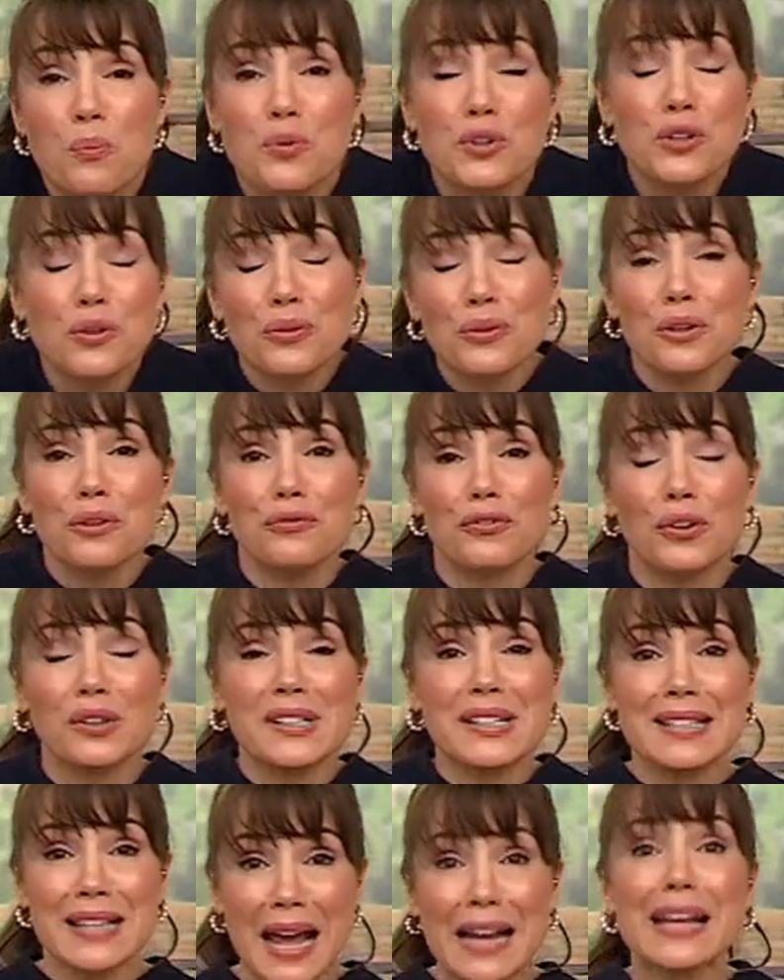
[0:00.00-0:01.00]
beautiful
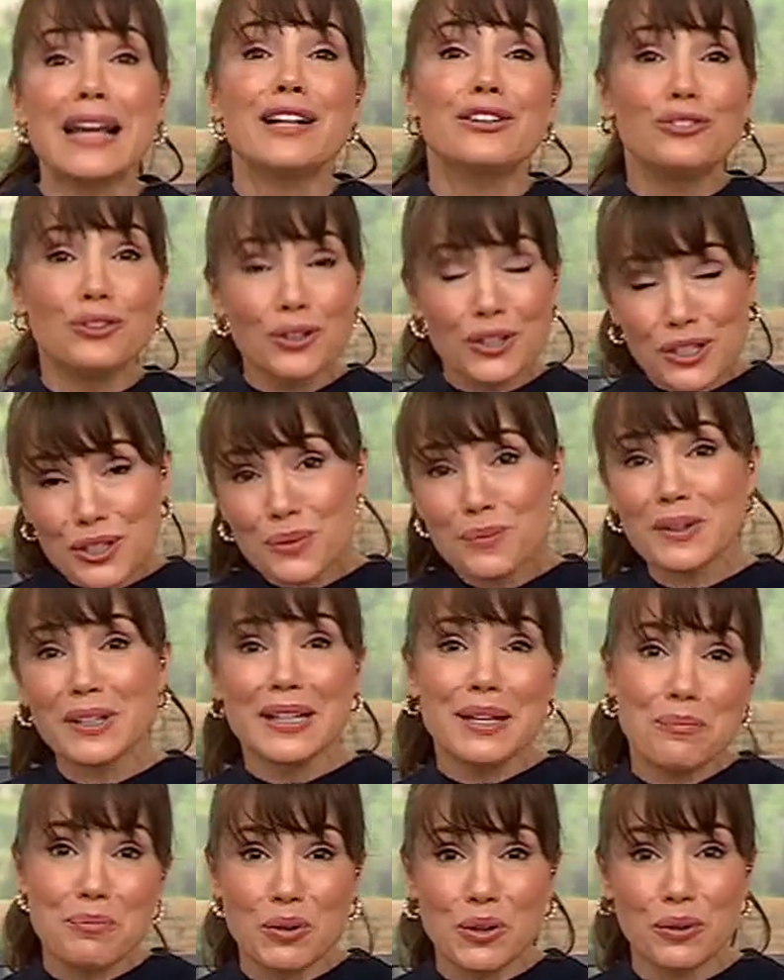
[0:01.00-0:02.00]
is that it looks
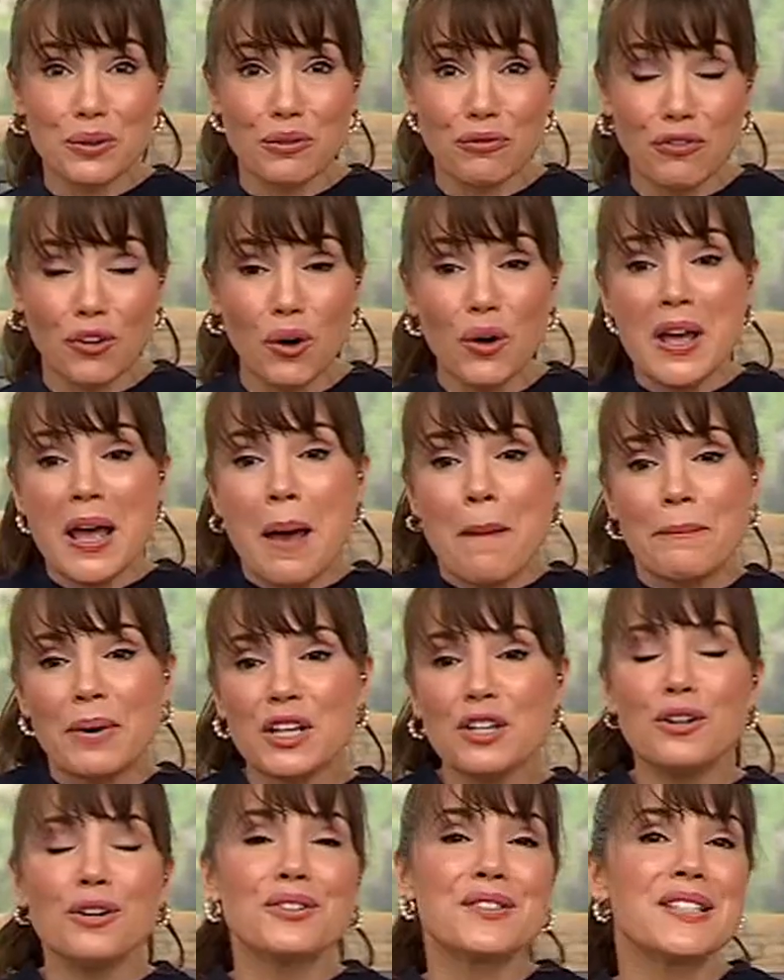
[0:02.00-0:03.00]
really beautiful, but
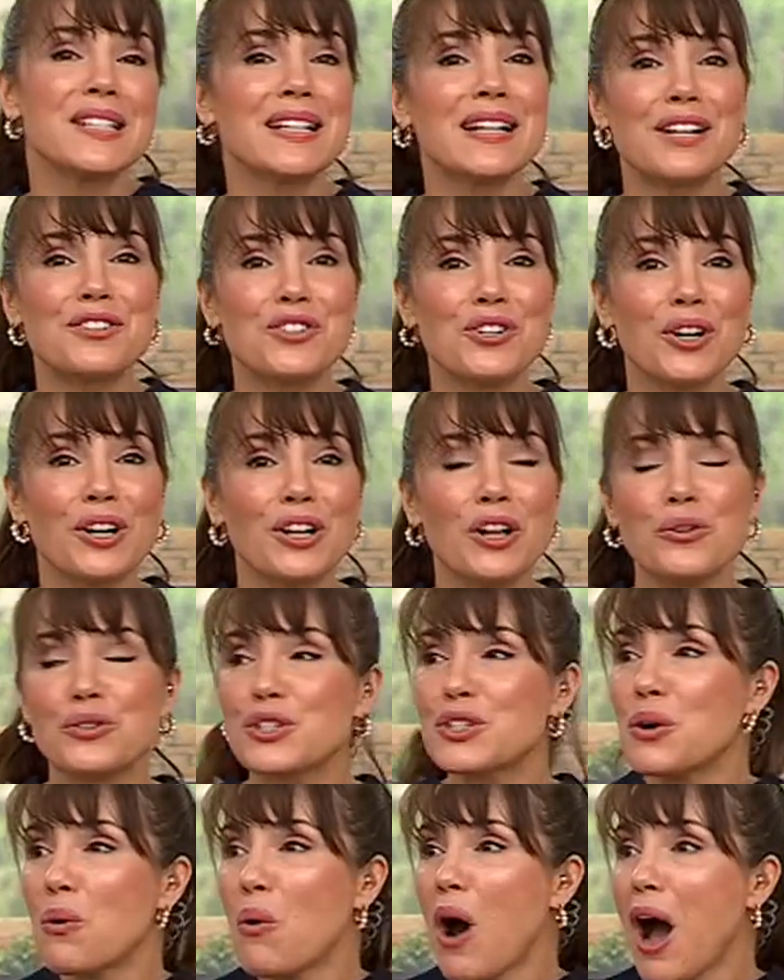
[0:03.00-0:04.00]
you don't see it under your clothes.
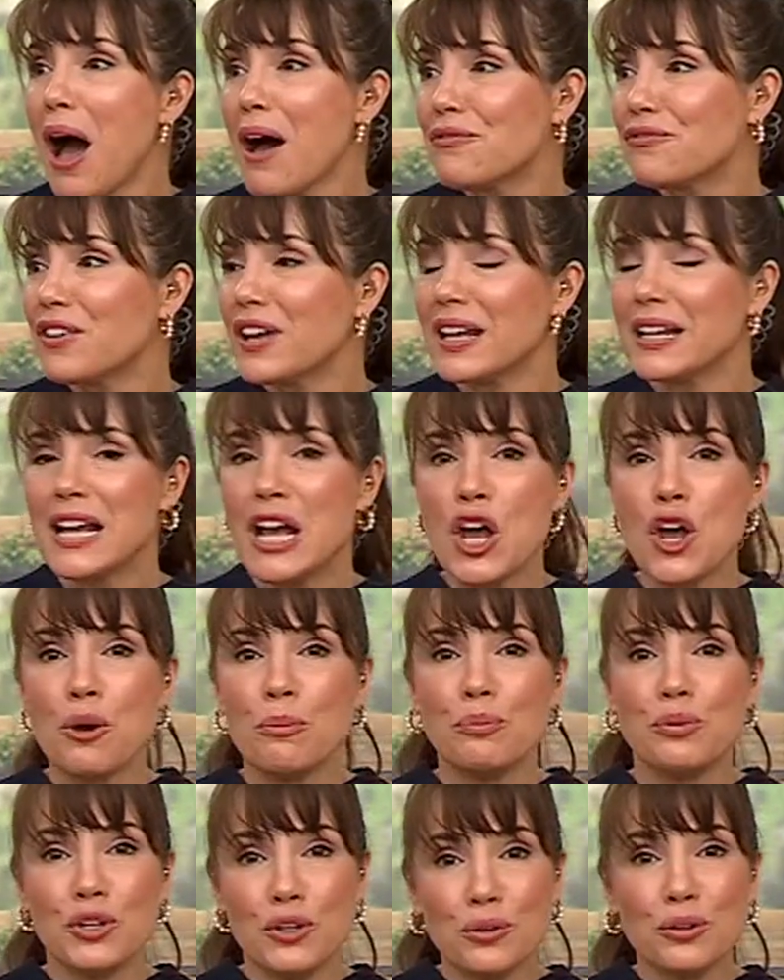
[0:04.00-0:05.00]
So often,
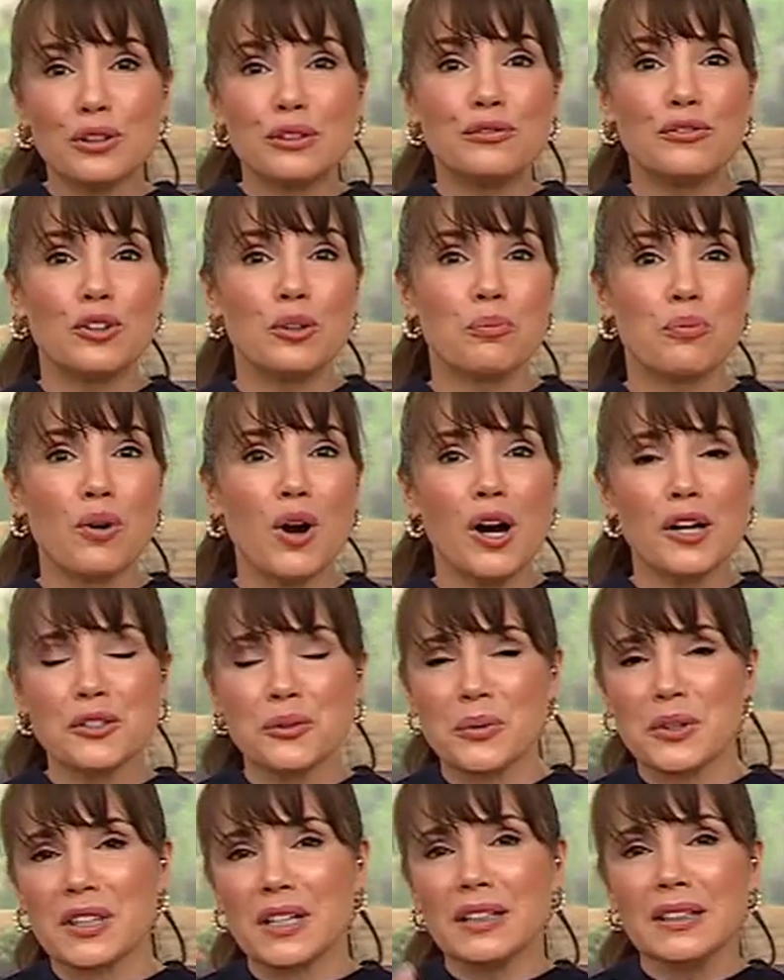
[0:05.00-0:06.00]
beautiful bras
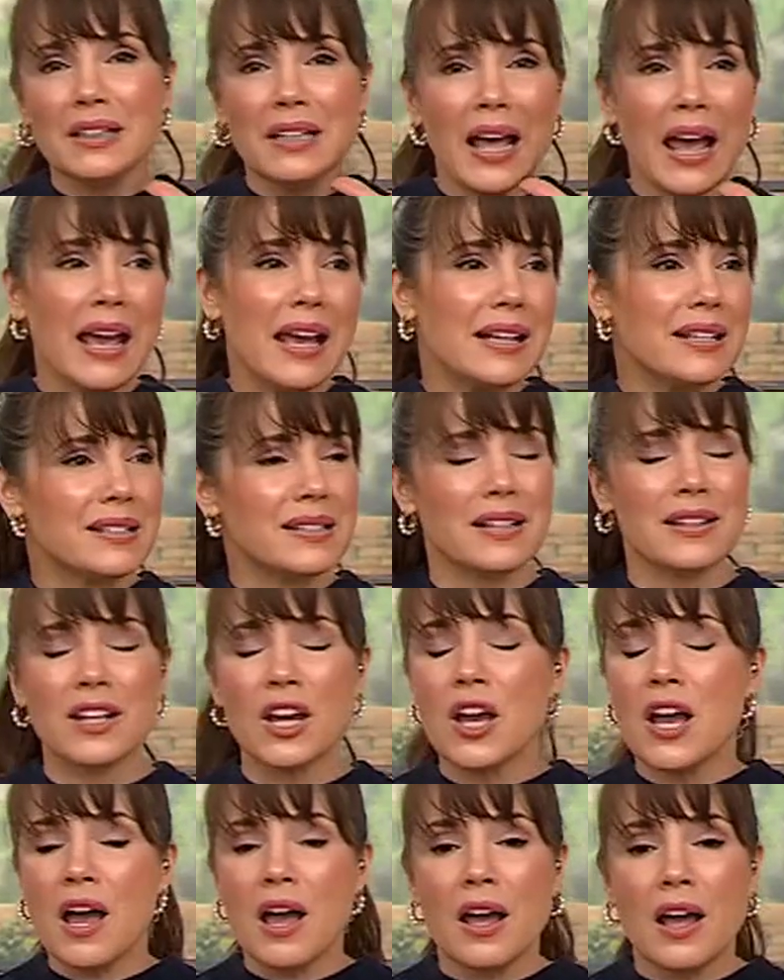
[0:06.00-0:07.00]
with the lace and the...
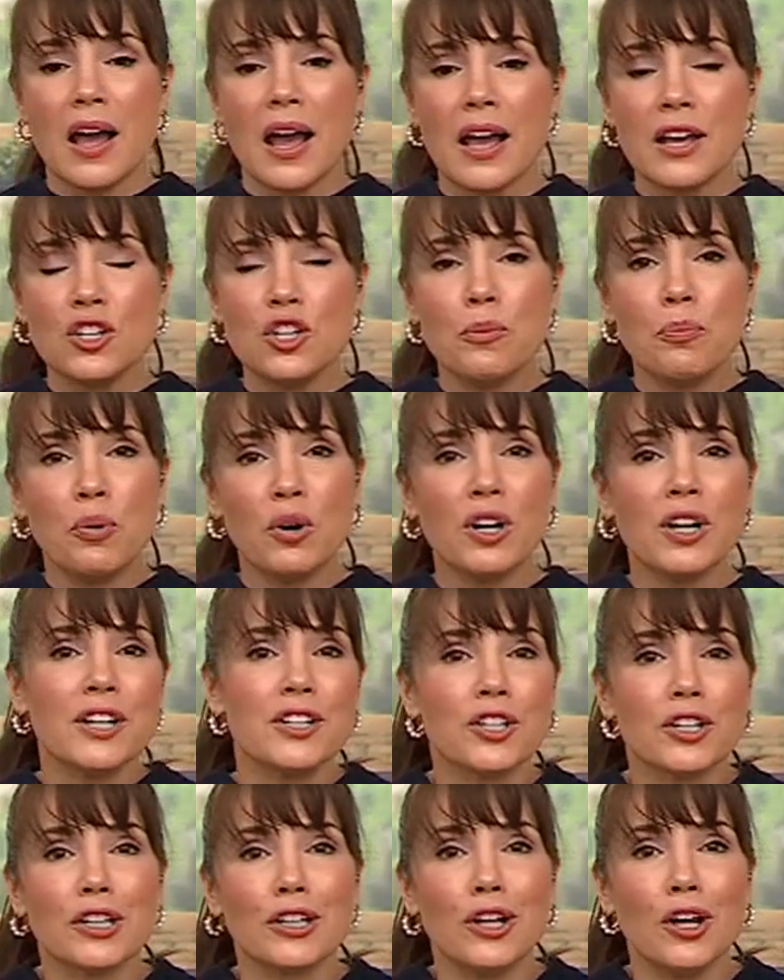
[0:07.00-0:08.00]
You put on
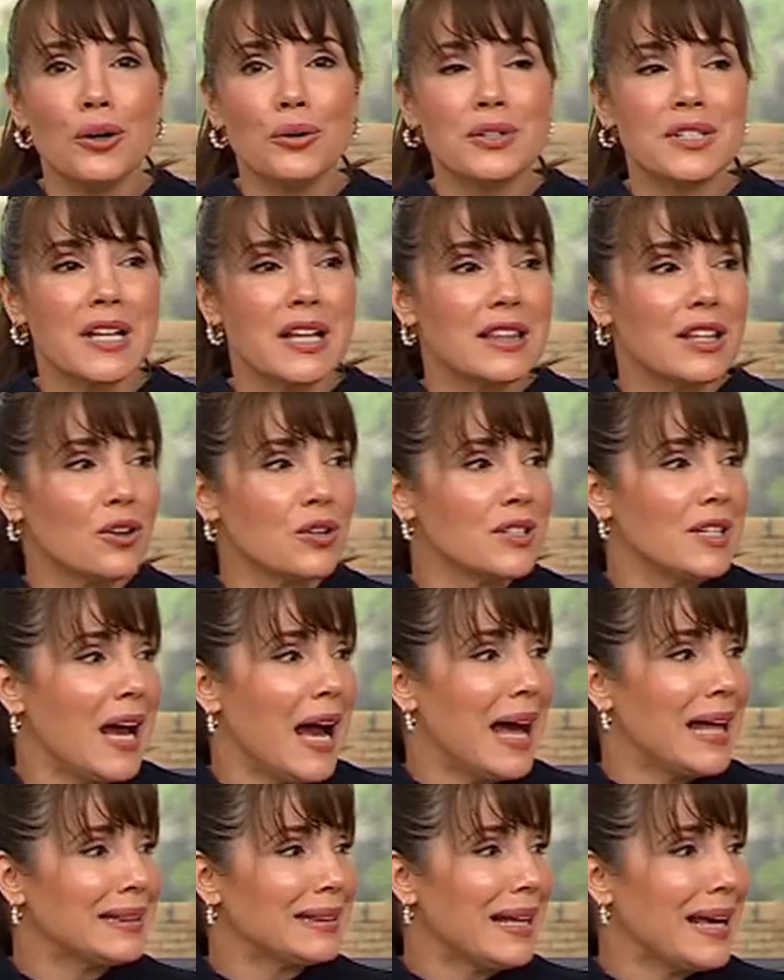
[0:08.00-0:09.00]
your clothes and they're
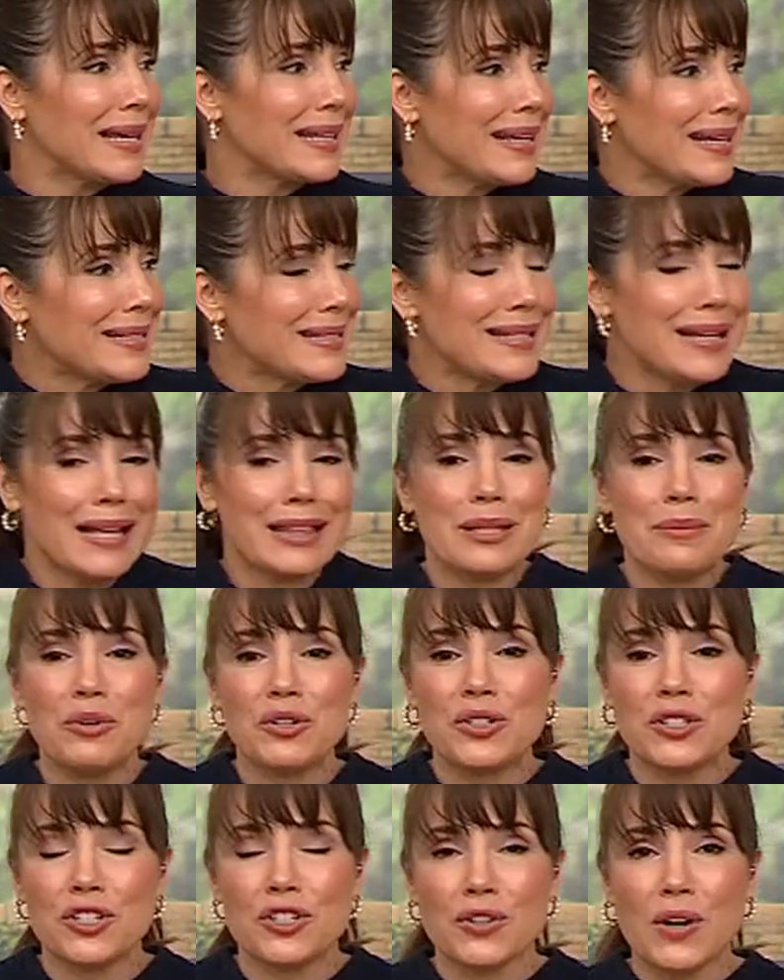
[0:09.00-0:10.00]
not like, it's not the
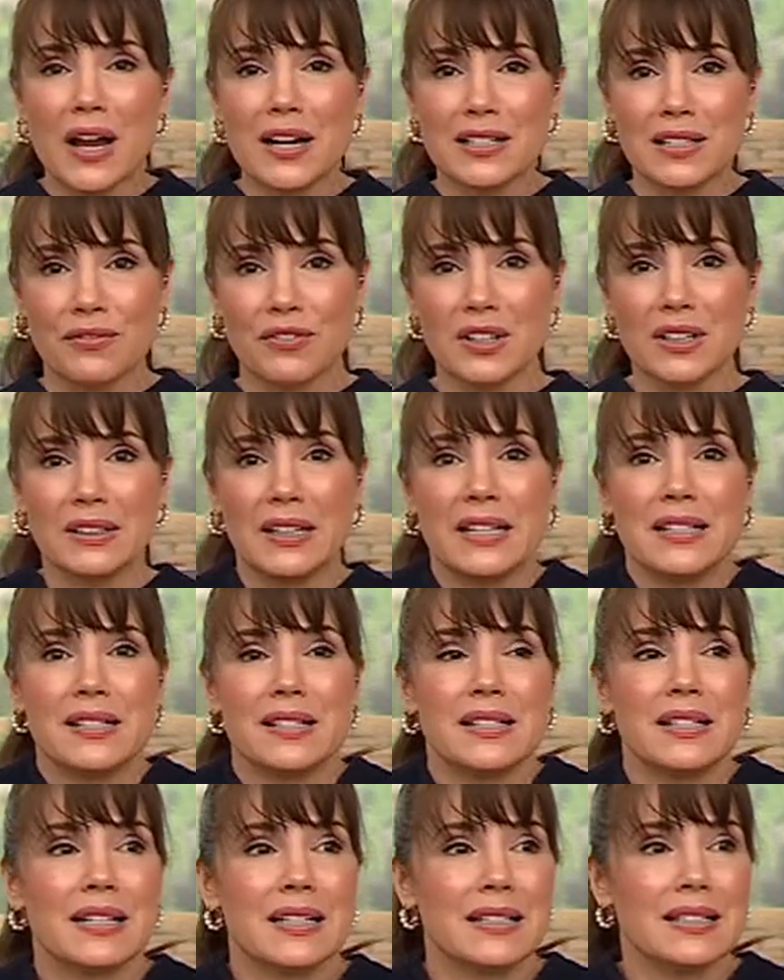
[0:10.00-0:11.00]
most attractive. The lace
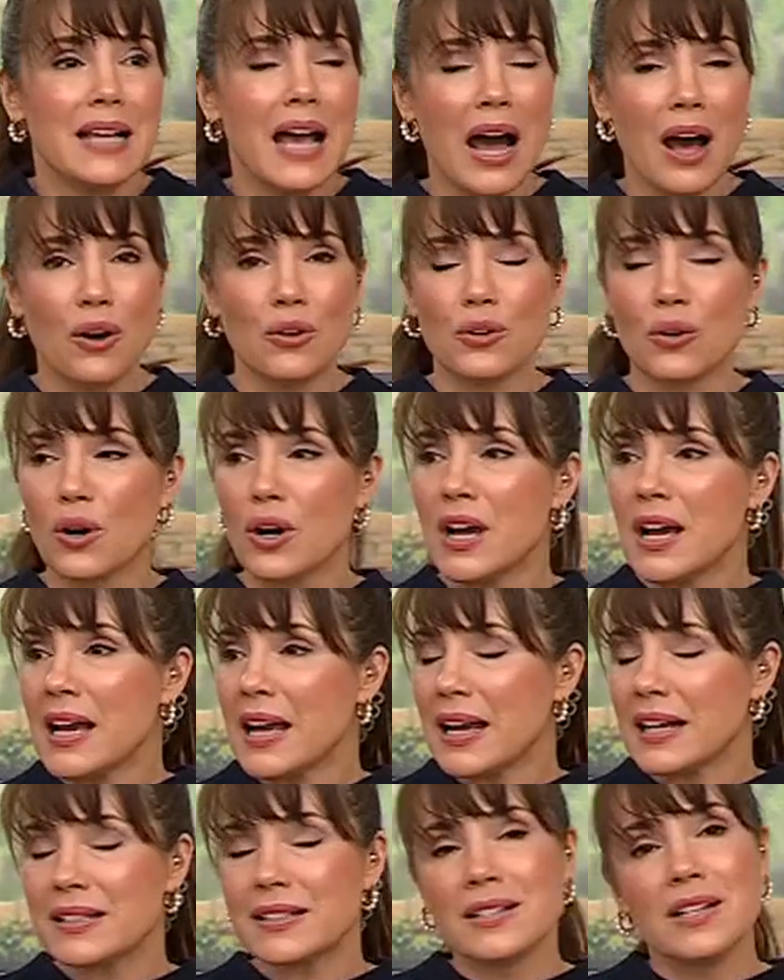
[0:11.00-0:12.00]
sticks out or it's